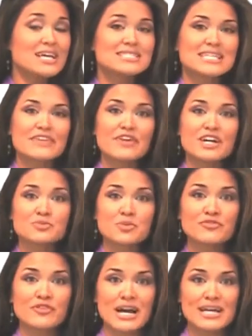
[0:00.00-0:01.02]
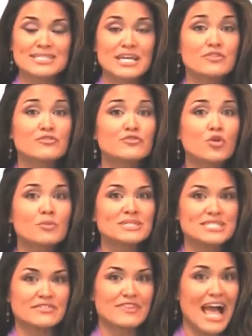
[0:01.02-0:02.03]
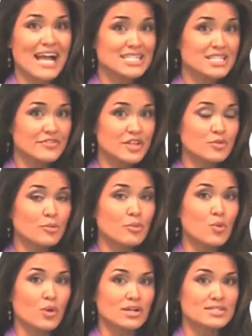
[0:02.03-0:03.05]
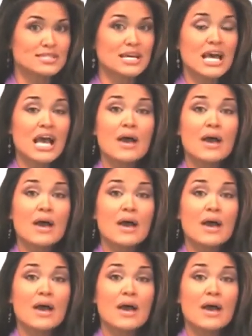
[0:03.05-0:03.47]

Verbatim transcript: SafeEyes provides informative activity reports